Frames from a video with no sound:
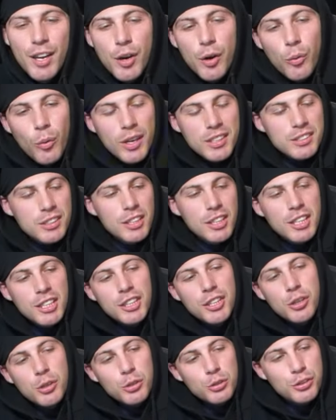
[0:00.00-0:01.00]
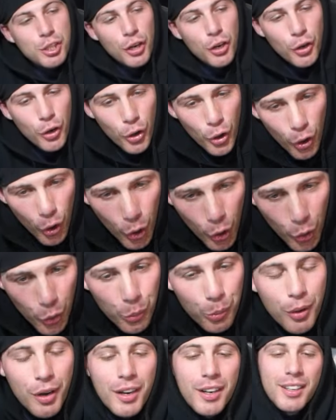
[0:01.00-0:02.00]
What's good,
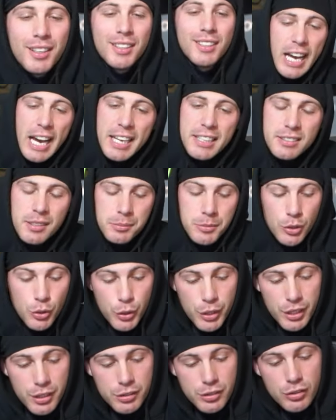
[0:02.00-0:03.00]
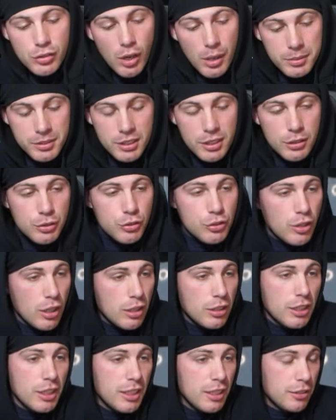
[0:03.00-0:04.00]
YouTube? Guys, I'm new here, so I'm still
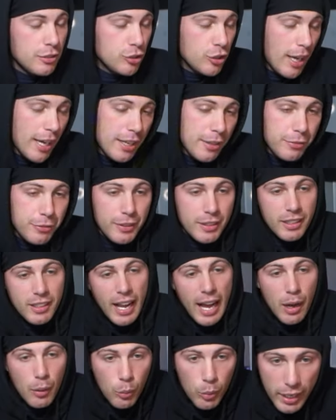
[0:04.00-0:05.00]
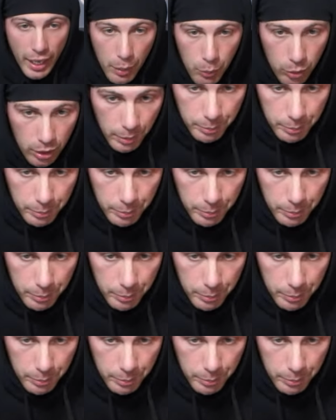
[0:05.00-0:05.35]
struggling to trying to figure out what I want